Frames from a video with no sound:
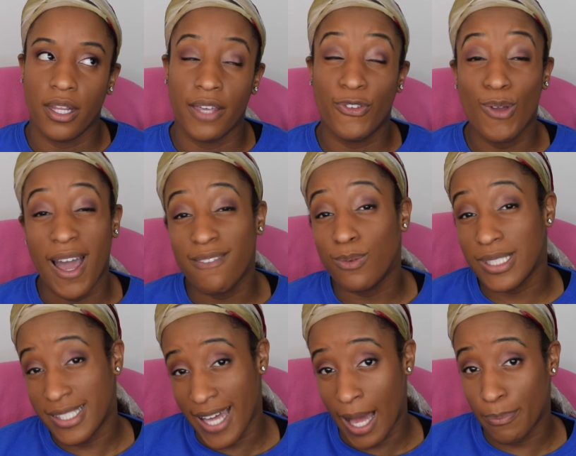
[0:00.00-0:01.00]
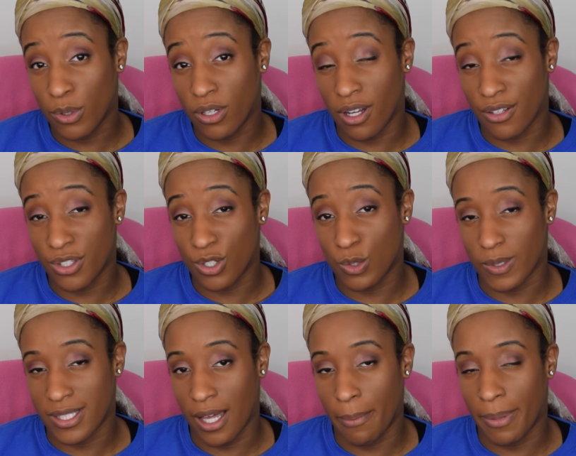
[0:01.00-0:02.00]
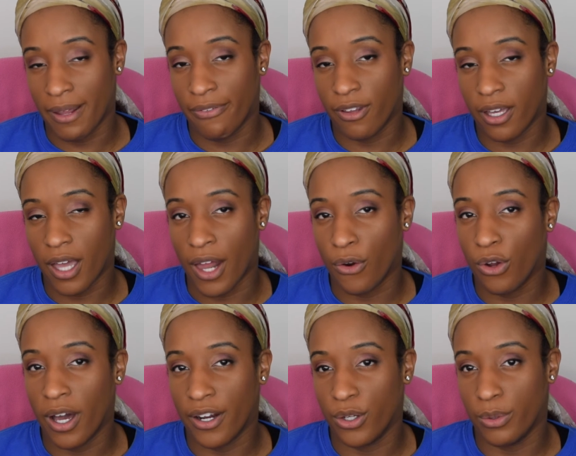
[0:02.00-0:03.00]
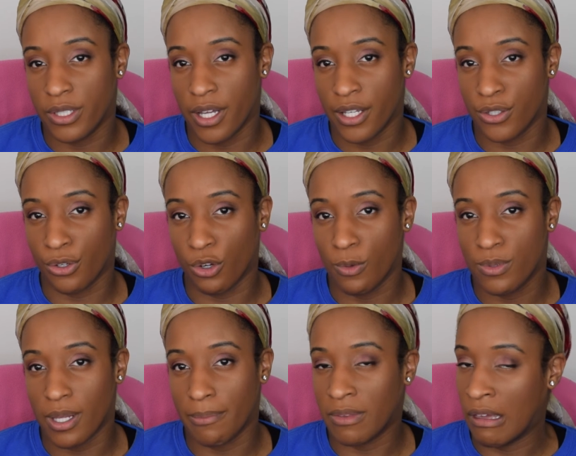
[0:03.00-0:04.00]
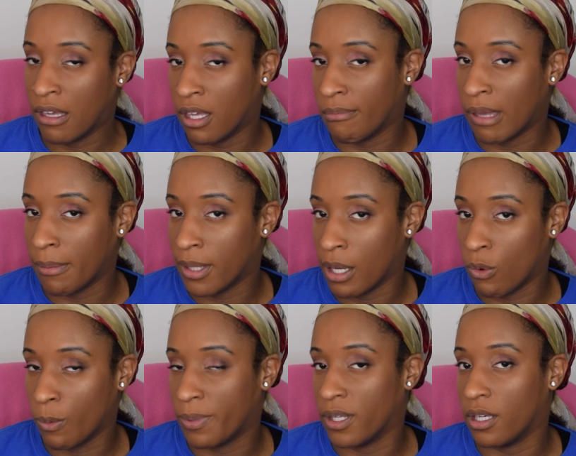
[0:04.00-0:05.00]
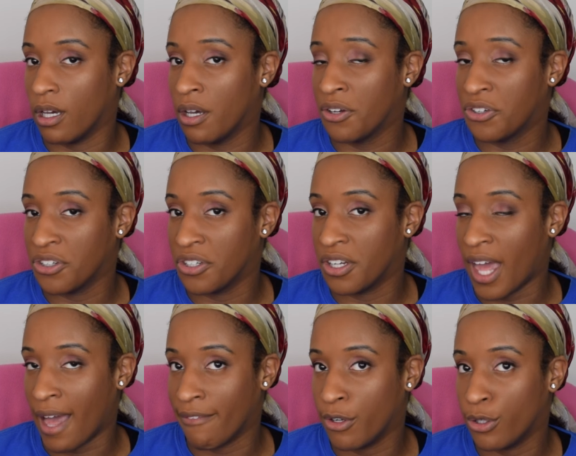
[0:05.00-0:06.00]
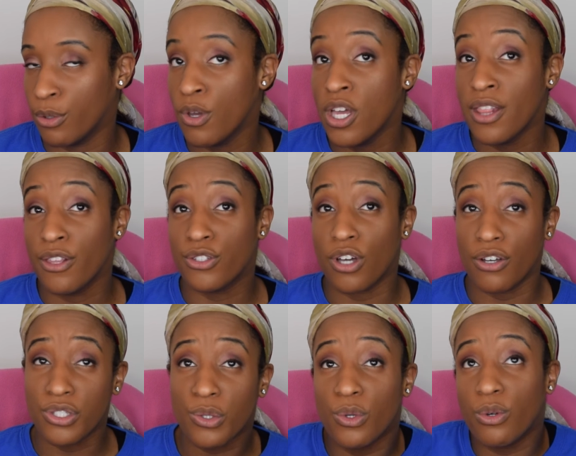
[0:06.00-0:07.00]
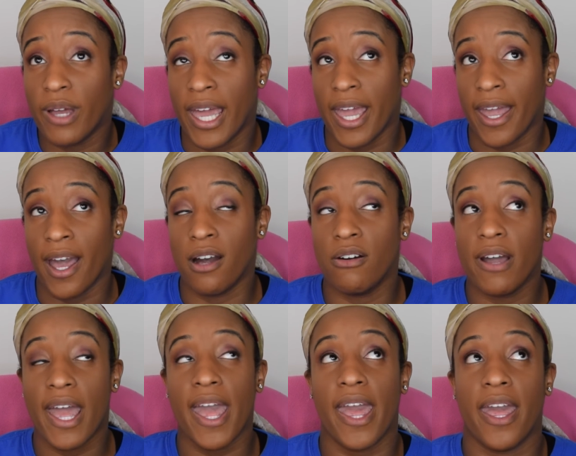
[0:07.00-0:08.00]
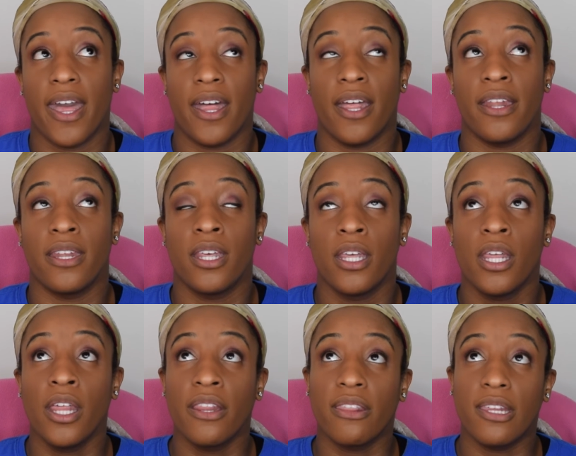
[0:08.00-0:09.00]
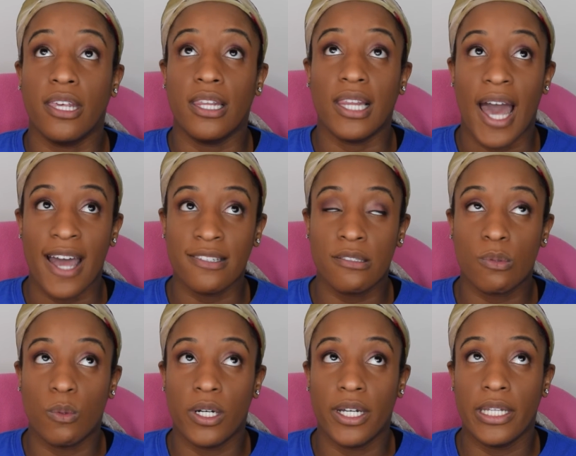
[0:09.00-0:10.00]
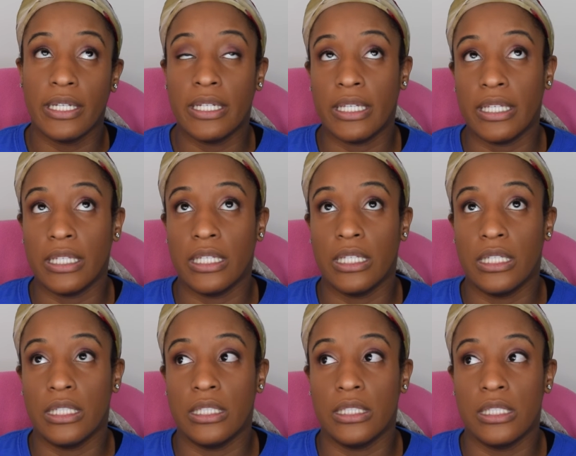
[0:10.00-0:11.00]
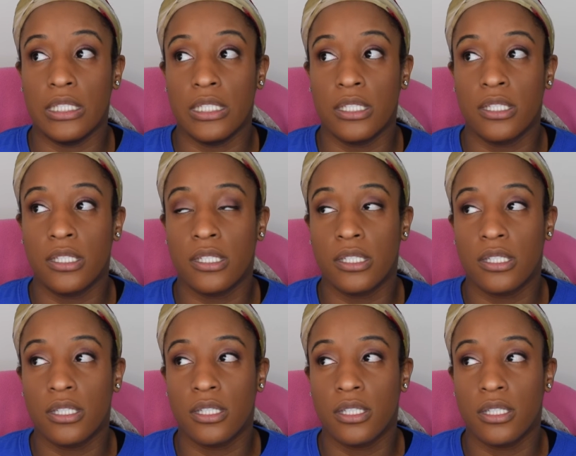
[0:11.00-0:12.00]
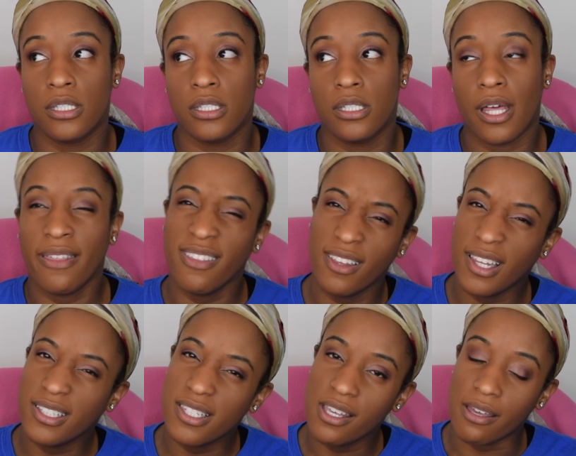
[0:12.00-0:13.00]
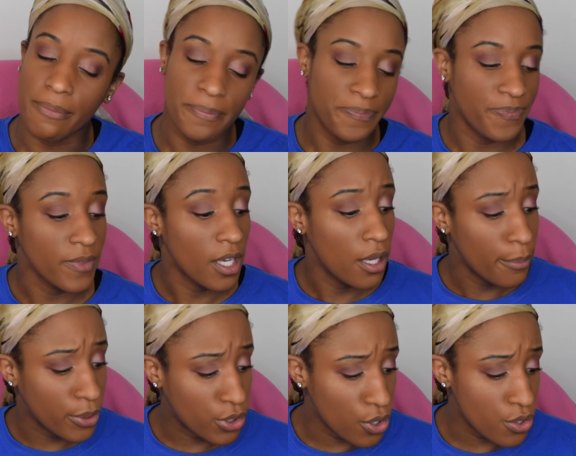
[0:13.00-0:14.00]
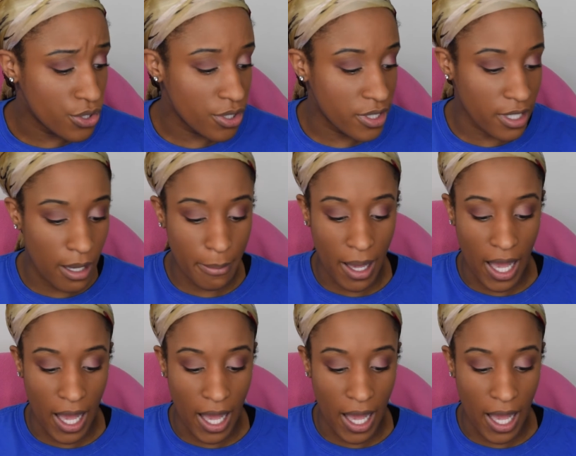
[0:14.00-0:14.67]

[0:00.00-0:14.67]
If you have WhatsApp, you can also use WhatsApp, but I feel like I don't know how to do it as a group, so I'm thinking maybe that won't be a good avenue. There's also Google Hangout, and the last one is, I think that's it. But those are some